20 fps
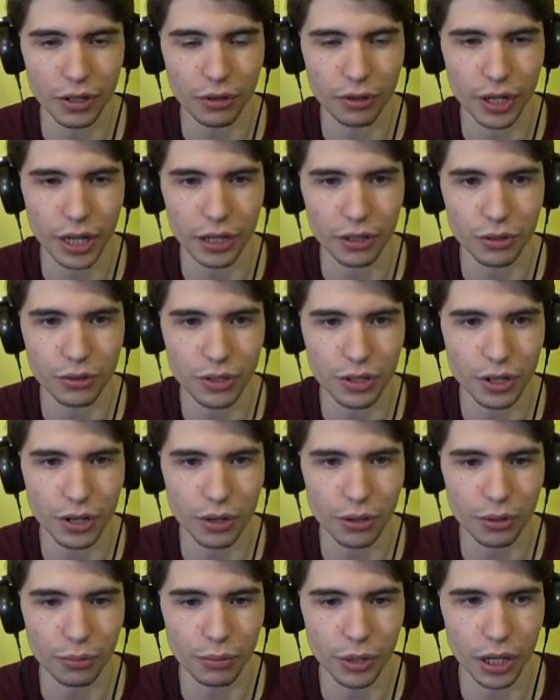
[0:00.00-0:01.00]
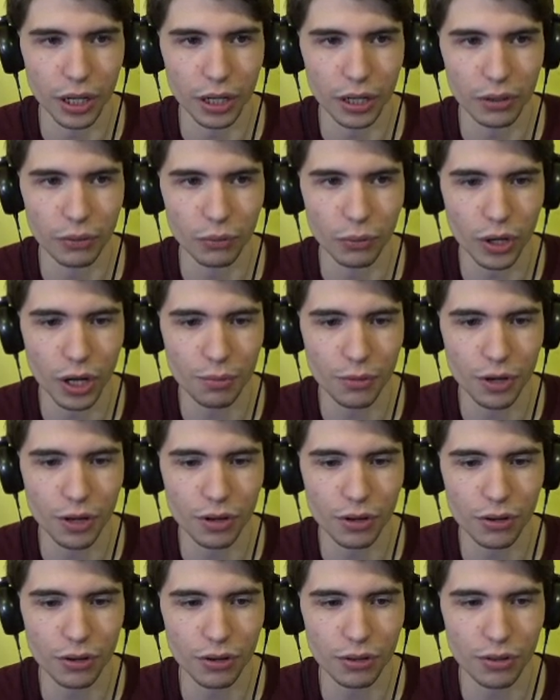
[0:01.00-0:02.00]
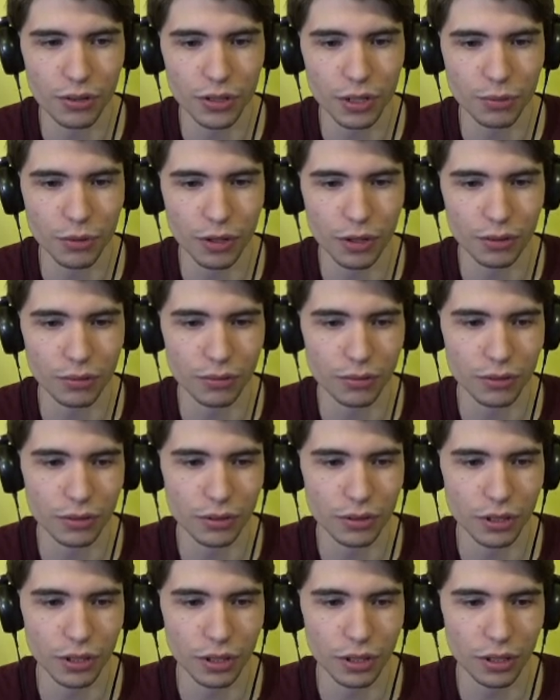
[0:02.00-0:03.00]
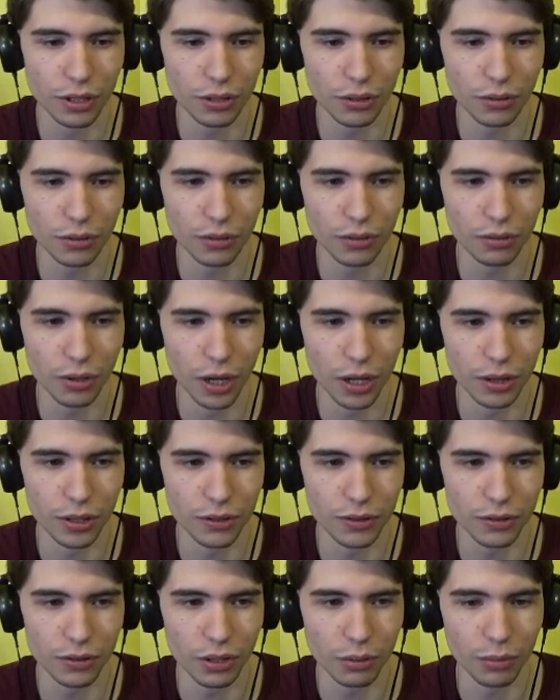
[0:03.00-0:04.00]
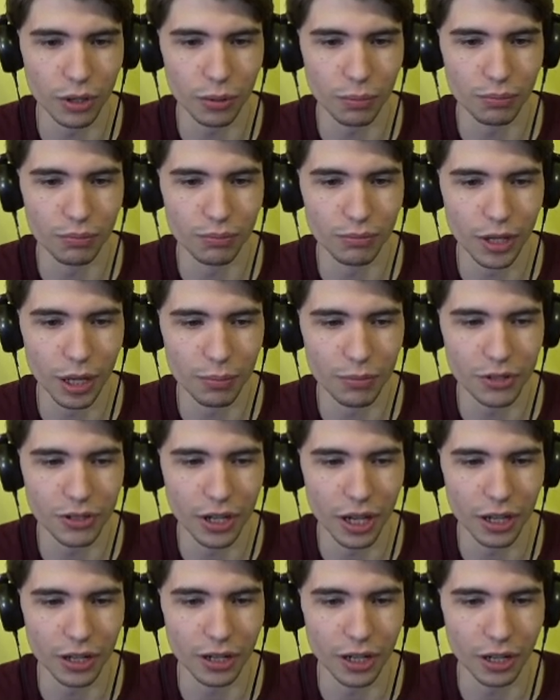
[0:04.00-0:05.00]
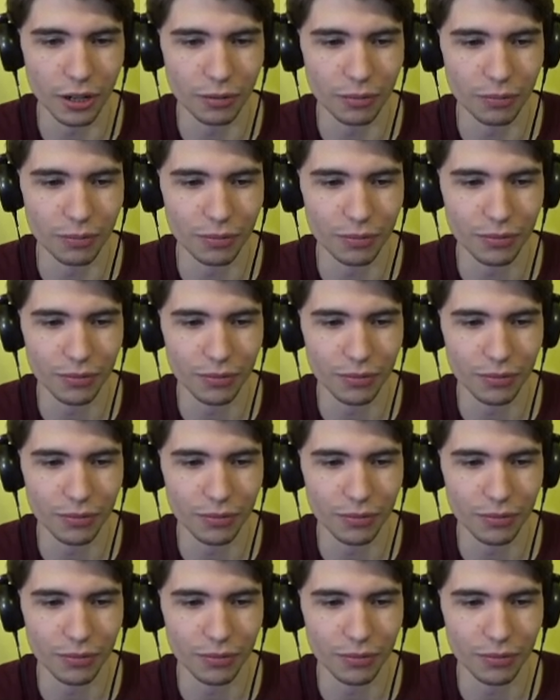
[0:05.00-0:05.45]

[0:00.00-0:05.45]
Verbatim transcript: you know, not losing another Mon. What I'm gonna do is I'm gonna grind this team up. I'm sad now.